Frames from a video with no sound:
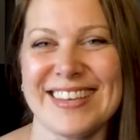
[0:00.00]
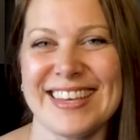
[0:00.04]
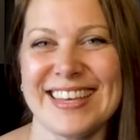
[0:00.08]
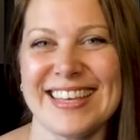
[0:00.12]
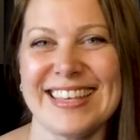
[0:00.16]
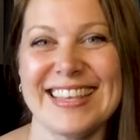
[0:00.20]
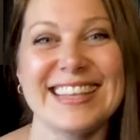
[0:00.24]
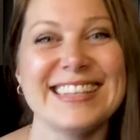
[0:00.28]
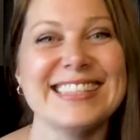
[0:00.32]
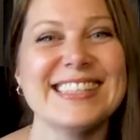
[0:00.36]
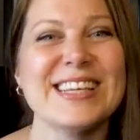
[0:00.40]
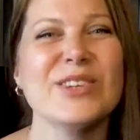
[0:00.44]

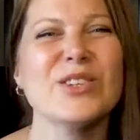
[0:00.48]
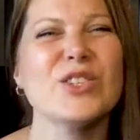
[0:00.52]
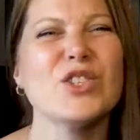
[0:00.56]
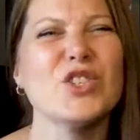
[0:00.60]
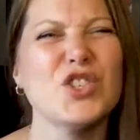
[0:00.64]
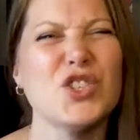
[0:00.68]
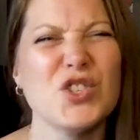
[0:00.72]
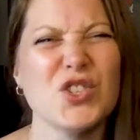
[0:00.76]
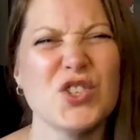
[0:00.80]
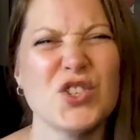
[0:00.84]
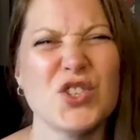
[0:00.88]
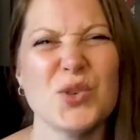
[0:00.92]
That sounds
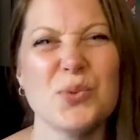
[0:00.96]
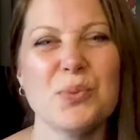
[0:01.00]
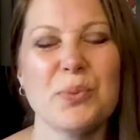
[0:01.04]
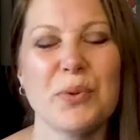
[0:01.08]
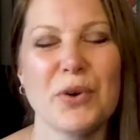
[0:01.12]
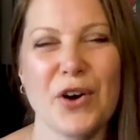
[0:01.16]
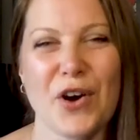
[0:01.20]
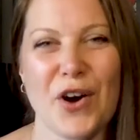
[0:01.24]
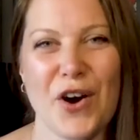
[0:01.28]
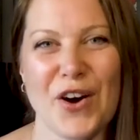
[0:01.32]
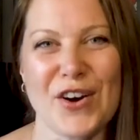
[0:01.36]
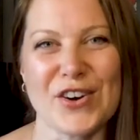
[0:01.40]
super
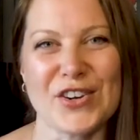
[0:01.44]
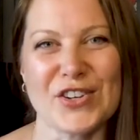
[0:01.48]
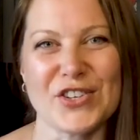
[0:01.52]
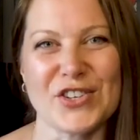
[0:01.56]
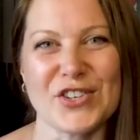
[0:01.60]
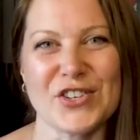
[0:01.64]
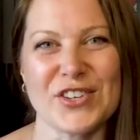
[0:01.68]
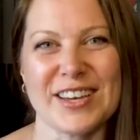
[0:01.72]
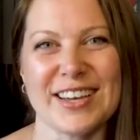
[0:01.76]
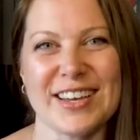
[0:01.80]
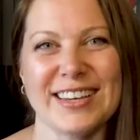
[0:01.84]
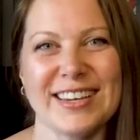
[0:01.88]

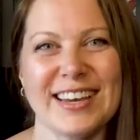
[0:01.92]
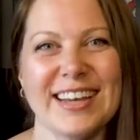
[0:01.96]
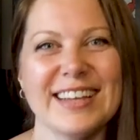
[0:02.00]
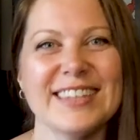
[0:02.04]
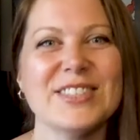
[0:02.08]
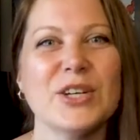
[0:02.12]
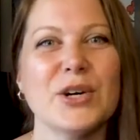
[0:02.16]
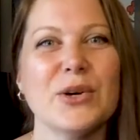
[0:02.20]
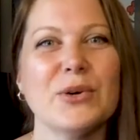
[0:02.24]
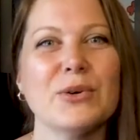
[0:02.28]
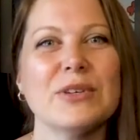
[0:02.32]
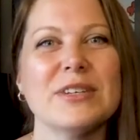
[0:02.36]
harsh, and I
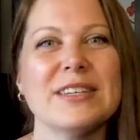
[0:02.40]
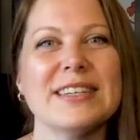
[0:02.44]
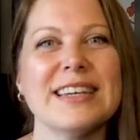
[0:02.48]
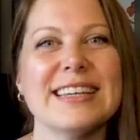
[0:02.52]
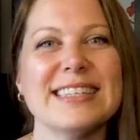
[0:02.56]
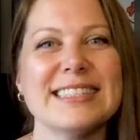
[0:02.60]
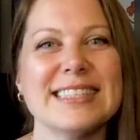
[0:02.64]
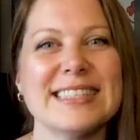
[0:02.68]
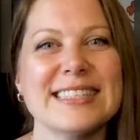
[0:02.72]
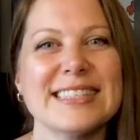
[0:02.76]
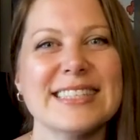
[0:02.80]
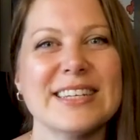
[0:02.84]
don't
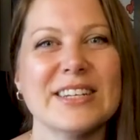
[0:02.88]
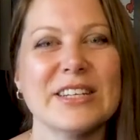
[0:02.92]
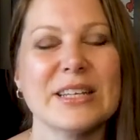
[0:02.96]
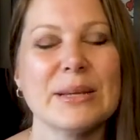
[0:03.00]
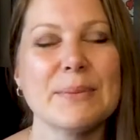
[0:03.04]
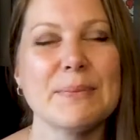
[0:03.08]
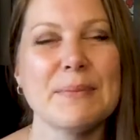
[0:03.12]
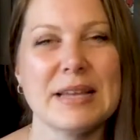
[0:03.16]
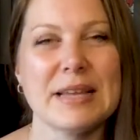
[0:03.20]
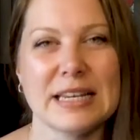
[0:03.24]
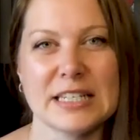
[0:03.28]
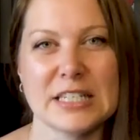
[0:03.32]
necessarily
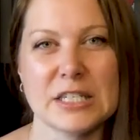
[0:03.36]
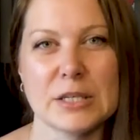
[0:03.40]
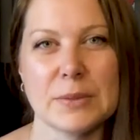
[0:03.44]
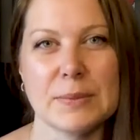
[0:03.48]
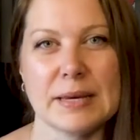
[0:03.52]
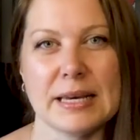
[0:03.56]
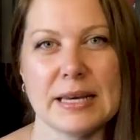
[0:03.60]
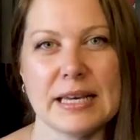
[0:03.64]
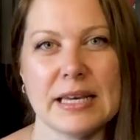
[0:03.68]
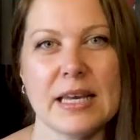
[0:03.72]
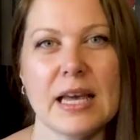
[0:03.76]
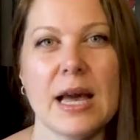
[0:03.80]
mean it to
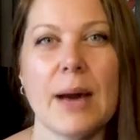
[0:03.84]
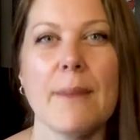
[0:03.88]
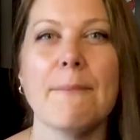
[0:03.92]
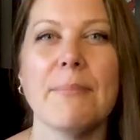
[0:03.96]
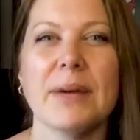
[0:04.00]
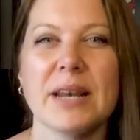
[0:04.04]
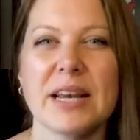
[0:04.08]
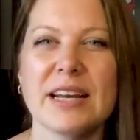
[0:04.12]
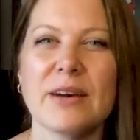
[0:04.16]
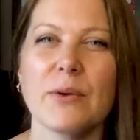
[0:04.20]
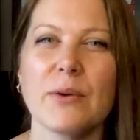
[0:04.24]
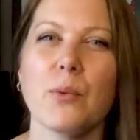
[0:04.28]
be,
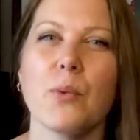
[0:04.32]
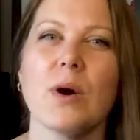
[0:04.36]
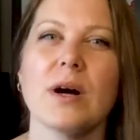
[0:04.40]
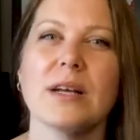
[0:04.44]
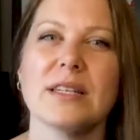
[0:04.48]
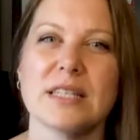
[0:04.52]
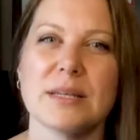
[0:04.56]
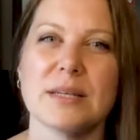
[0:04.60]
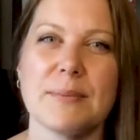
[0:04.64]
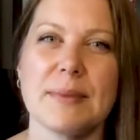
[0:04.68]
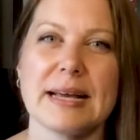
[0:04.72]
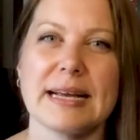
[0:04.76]
but I want
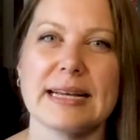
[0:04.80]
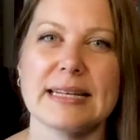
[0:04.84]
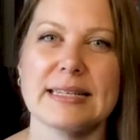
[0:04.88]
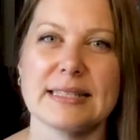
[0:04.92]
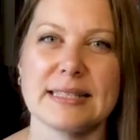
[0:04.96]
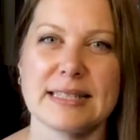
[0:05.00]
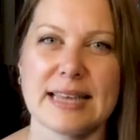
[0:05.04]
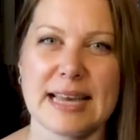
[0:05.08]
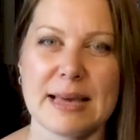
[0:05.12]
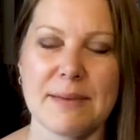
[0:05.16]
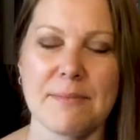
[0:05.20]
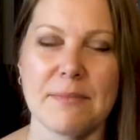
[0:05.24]
to make a
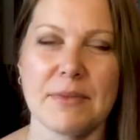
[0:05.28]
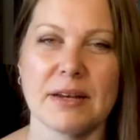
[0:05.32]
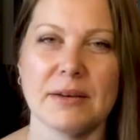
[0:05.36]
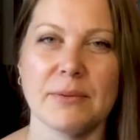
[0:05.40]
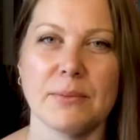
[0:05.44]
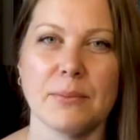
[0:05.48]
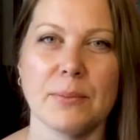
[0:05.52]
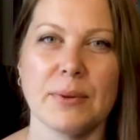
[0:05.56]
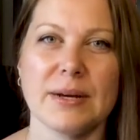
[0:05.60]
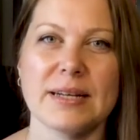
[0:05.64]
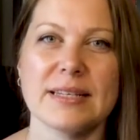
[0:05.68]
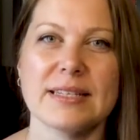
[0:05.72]

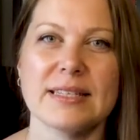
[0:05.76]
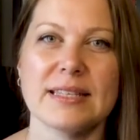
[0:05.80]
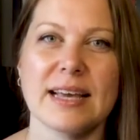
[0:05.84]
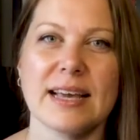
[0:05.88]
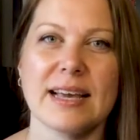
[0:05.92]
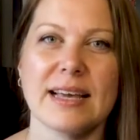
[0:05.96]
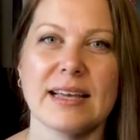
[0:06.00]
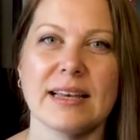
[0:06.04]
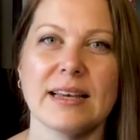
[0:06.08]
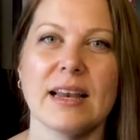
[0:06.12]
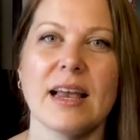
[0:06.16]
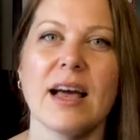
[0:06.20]
statement by
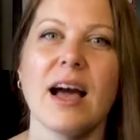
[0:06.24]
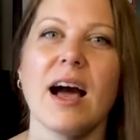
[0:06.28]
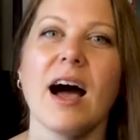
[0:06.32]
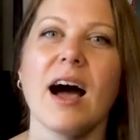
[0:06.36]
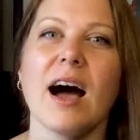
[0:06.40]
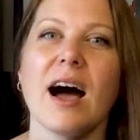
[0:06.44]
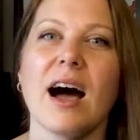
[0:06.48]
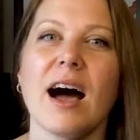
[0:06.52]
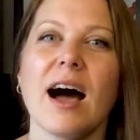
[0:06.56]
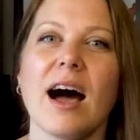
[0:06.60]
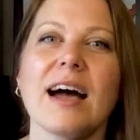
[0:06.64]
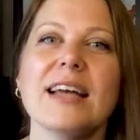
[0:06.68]
saying,
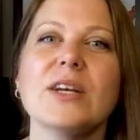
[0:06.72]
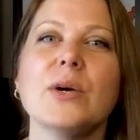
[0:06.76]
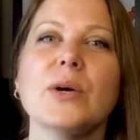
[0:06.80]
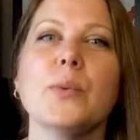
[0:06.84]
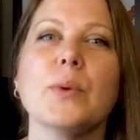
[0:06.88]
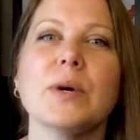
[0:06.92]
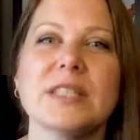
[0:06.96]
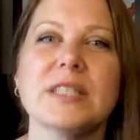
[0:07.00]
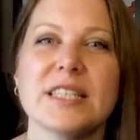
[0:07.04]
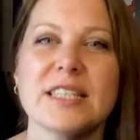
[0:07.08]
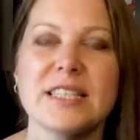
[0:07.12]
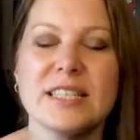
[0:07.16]
I don't
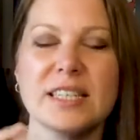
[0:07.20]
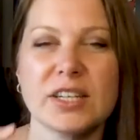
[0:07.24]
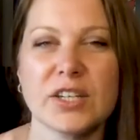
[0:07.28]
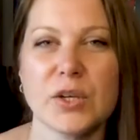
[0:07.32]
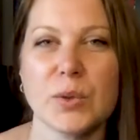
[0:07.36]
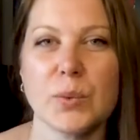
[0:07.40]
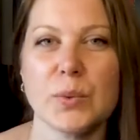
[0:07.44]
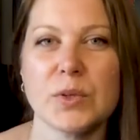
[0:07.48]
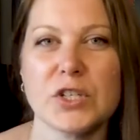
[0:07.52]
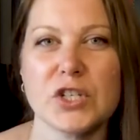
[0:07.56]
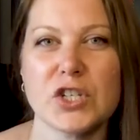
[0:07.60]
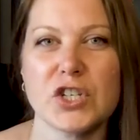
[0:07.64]
want to tell you
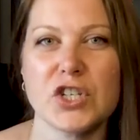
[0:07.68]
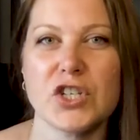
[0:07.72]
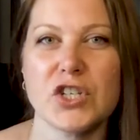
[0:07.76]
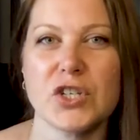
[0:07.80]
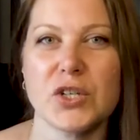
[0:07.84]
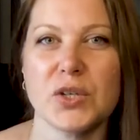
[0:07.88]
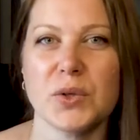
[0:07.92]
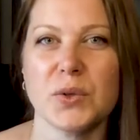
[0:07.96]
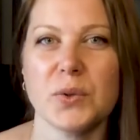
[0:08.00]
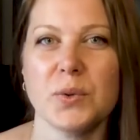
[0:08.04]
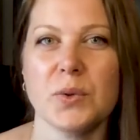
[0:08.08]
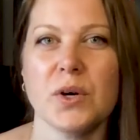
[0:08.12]
what to
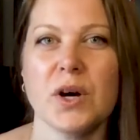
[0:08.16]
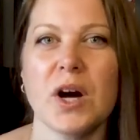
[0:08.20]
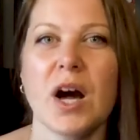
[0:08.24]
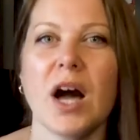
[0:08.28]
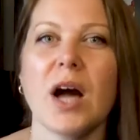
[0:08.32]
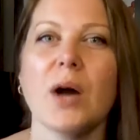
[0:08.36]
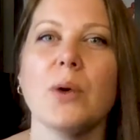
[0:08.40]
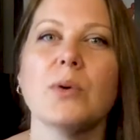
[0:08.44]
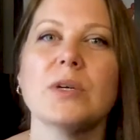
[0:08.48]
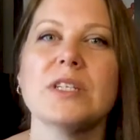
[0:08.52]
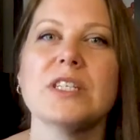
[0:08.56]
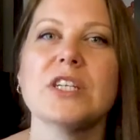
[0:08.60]
do.
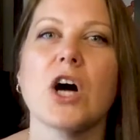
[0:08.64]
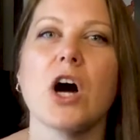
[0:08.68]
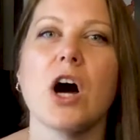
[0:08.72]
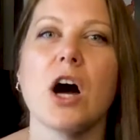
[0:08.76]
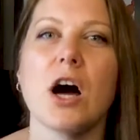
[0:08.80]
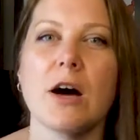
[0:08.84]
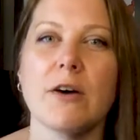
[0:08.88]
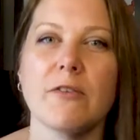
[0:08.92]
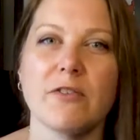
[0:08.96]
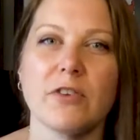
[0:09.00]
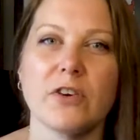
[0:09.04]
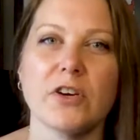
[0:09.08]
I want to
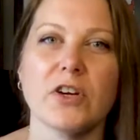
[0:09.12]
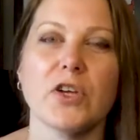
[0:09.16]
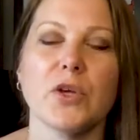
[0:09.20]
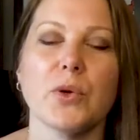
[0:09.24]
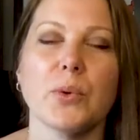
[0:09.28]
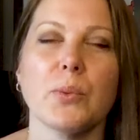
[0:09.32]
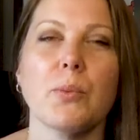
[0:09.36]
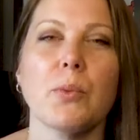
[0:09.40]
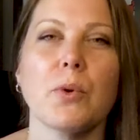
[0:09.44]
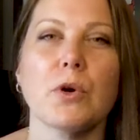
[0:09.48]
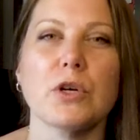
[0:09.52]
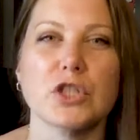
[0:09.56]
offer you
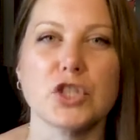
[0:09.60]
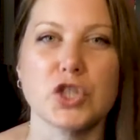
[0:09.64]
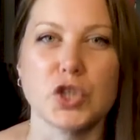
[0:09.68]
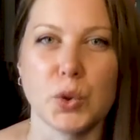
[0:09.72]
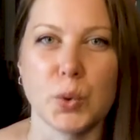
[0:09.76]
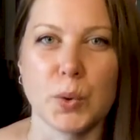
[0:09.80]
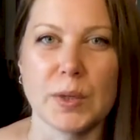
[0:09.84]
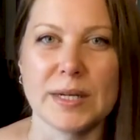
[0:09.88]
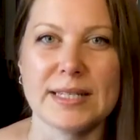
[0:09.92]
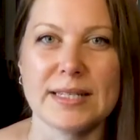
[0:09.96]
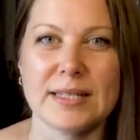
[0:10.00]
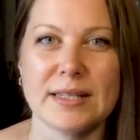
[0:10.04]
more
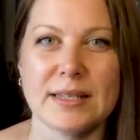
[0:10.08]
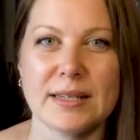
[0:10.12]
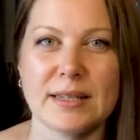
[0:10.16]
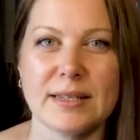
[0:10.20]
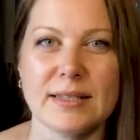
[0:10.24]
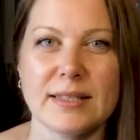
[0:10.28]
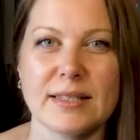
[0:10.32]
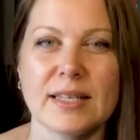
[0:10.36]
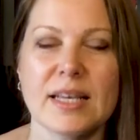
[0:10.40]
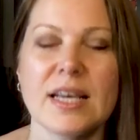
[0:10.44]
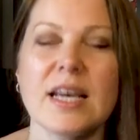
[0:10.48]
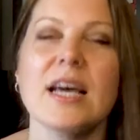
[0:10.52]

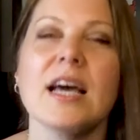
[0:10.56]
choices.